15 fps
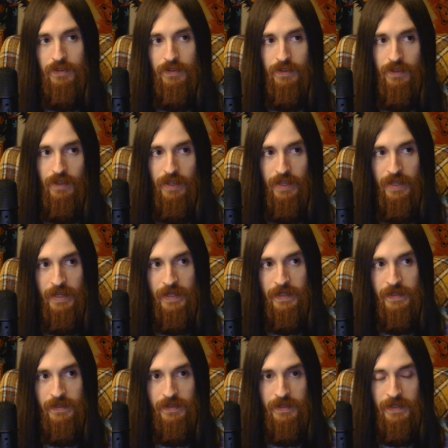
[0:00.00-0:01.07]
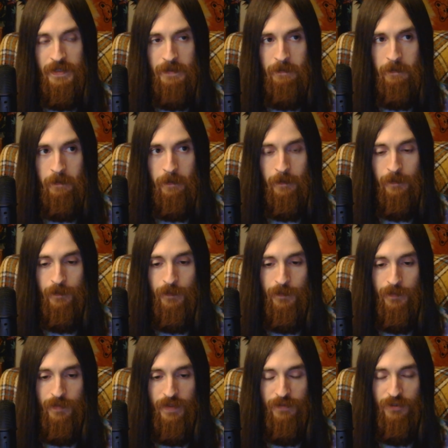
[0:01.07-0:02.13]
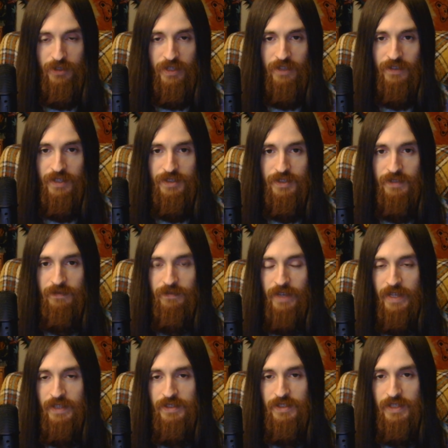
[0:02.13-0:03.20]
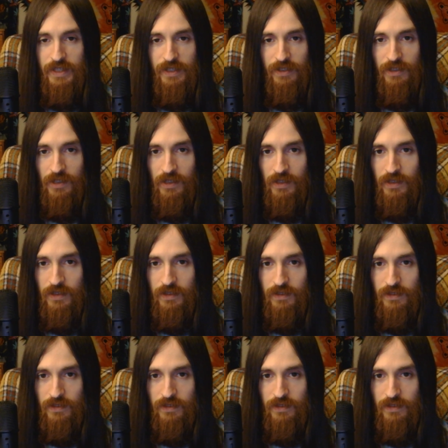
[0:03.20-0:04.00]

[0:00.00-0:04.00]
And if you're interested in fantasy at all,